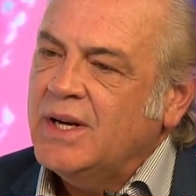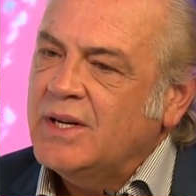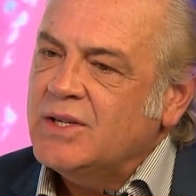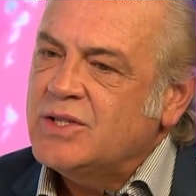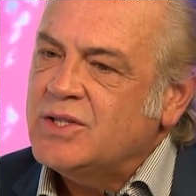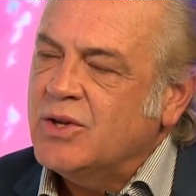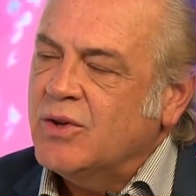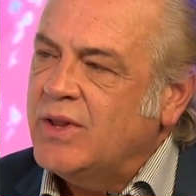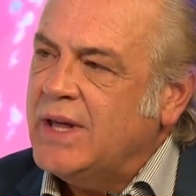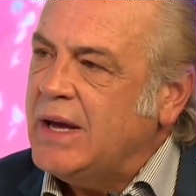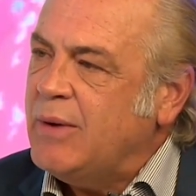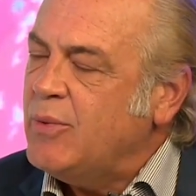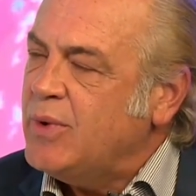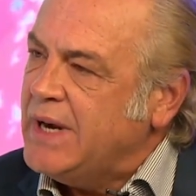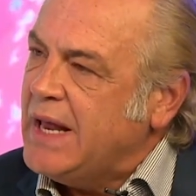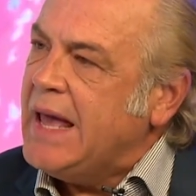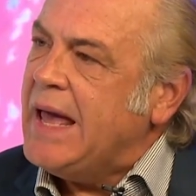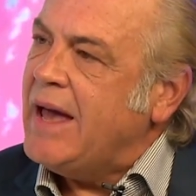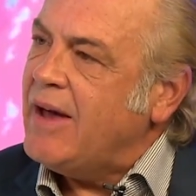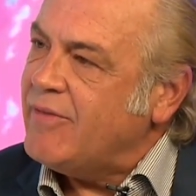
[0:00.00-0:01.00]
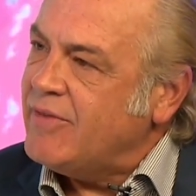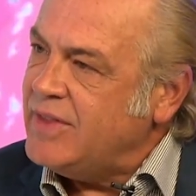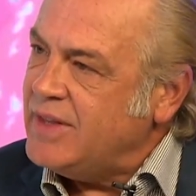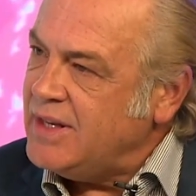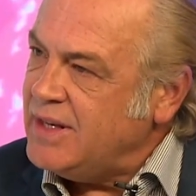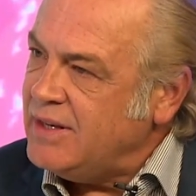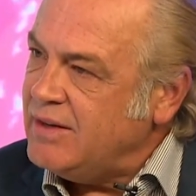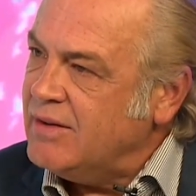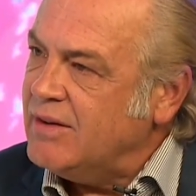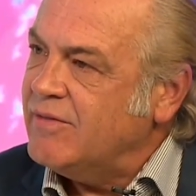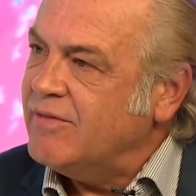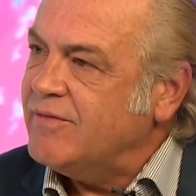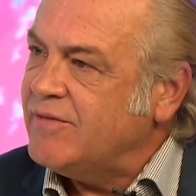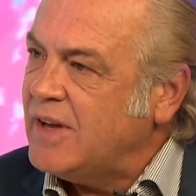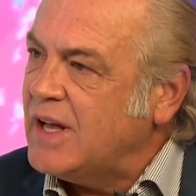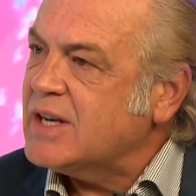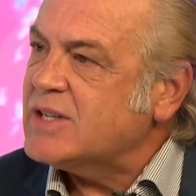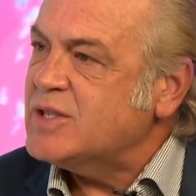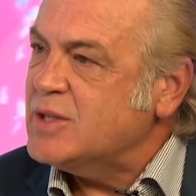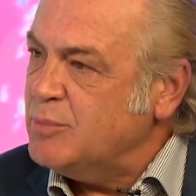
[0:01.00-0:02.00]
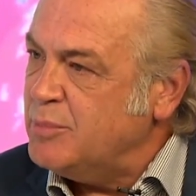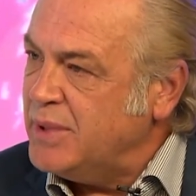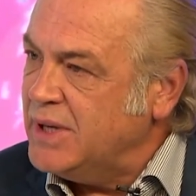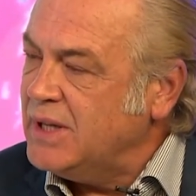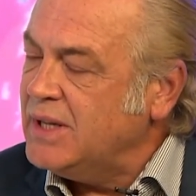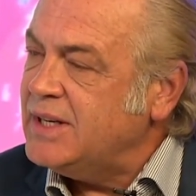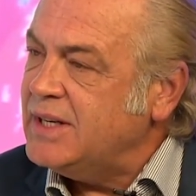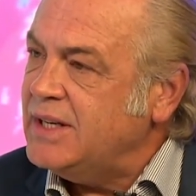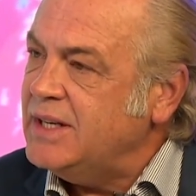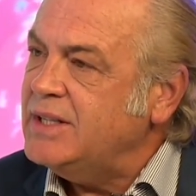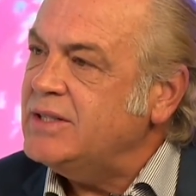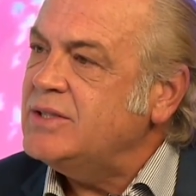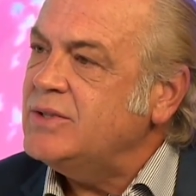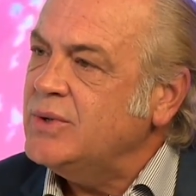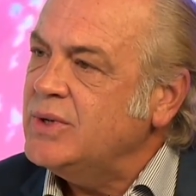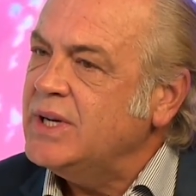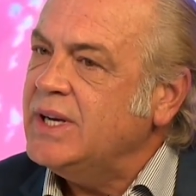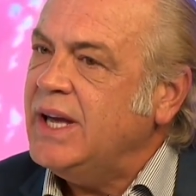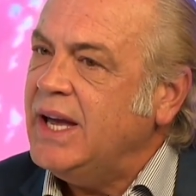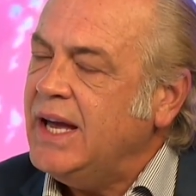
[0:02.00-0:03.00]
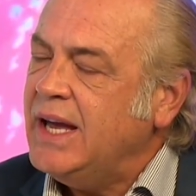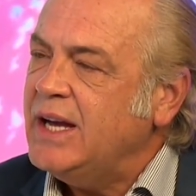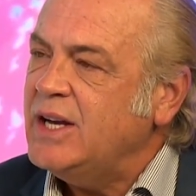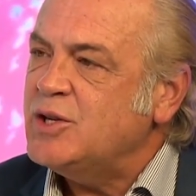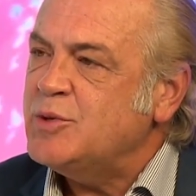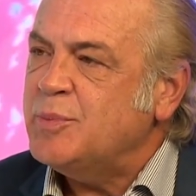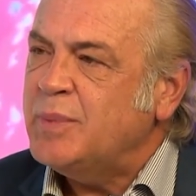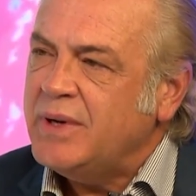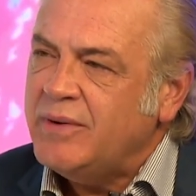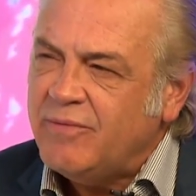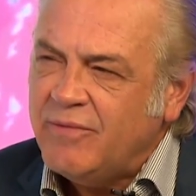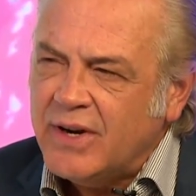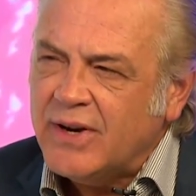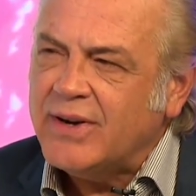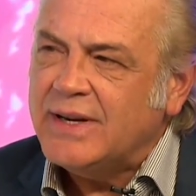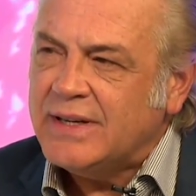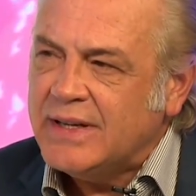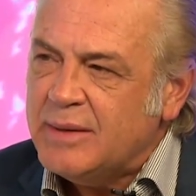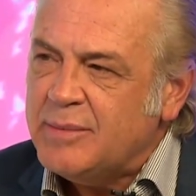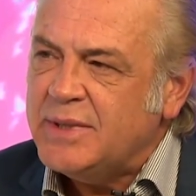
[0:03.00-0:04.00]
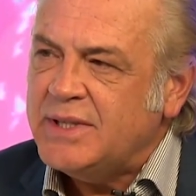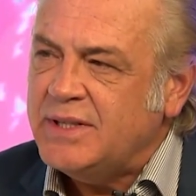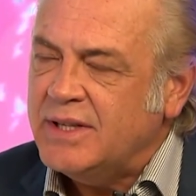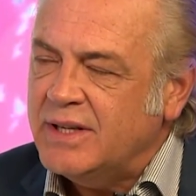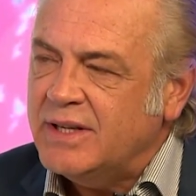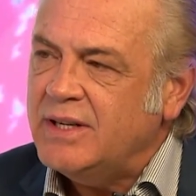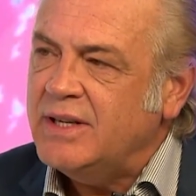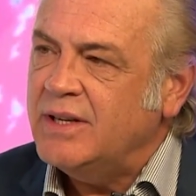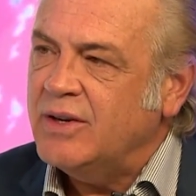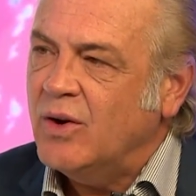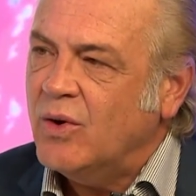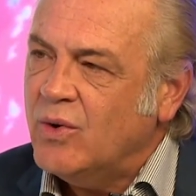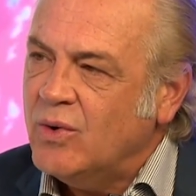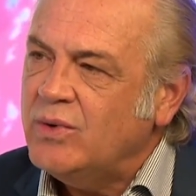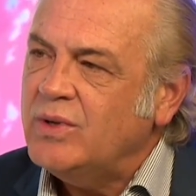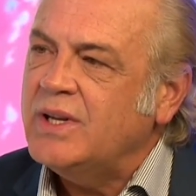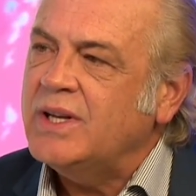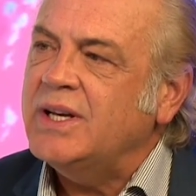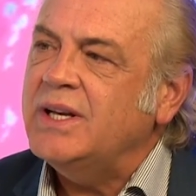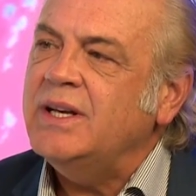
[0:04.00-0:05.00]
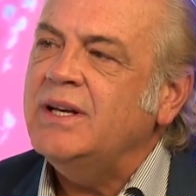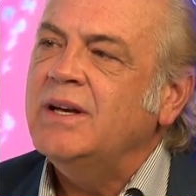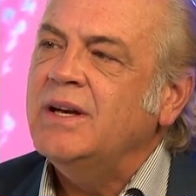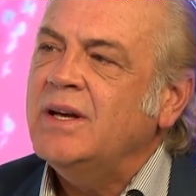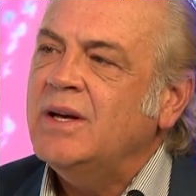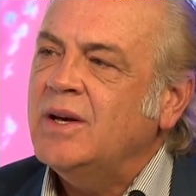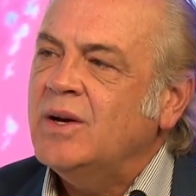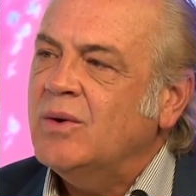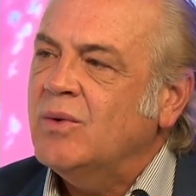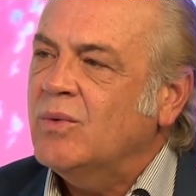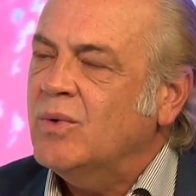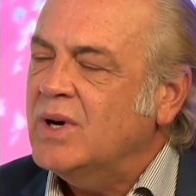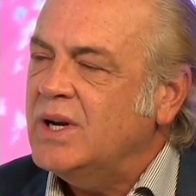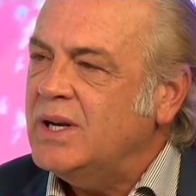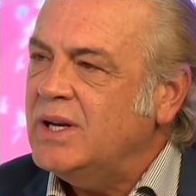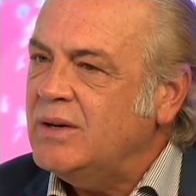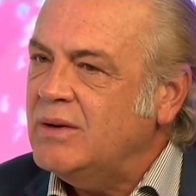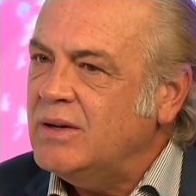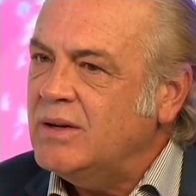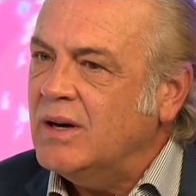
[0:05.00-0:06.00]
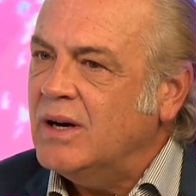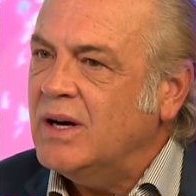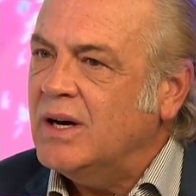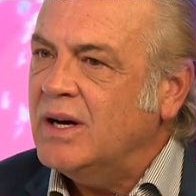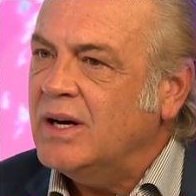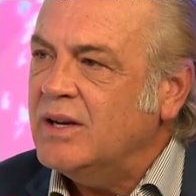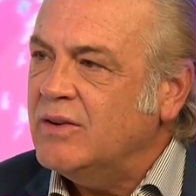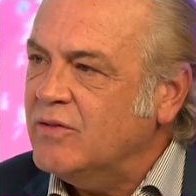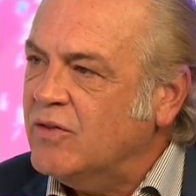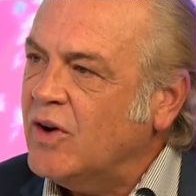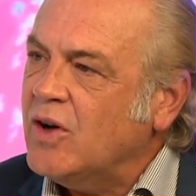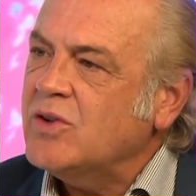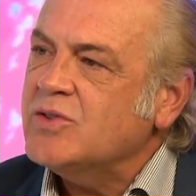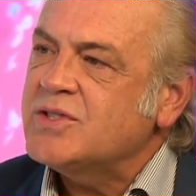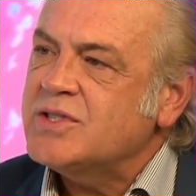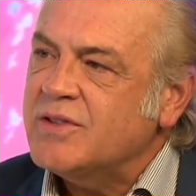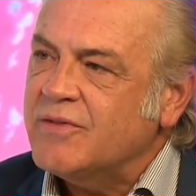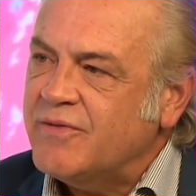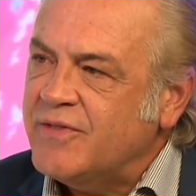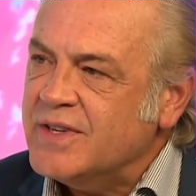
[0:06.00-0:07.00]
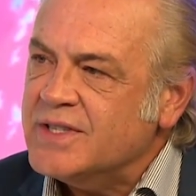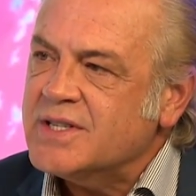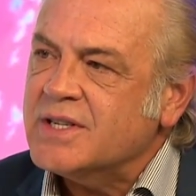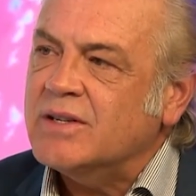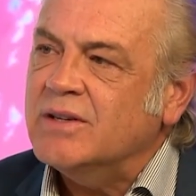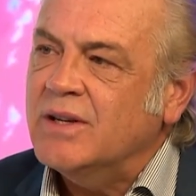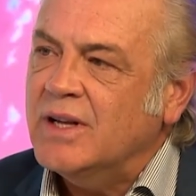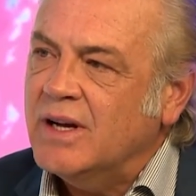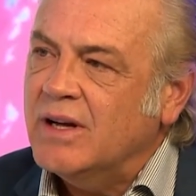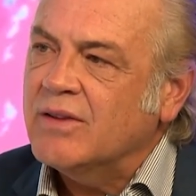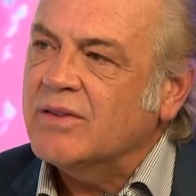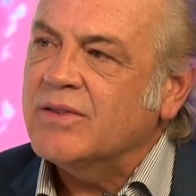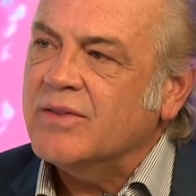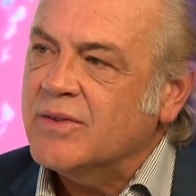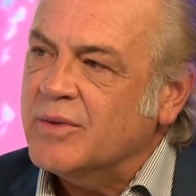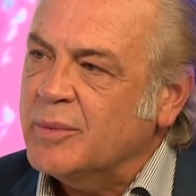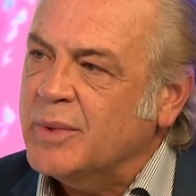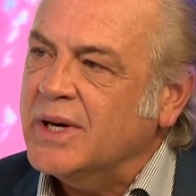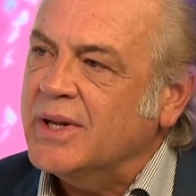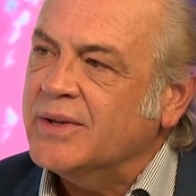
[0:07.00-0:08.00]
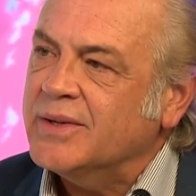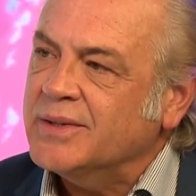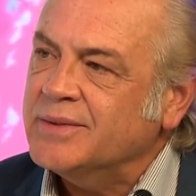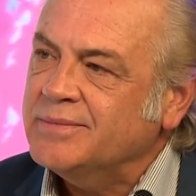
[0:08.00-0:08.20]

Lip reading: So they would have the flexibility to engage, but very limited, and only when it involves the physical health of the mother.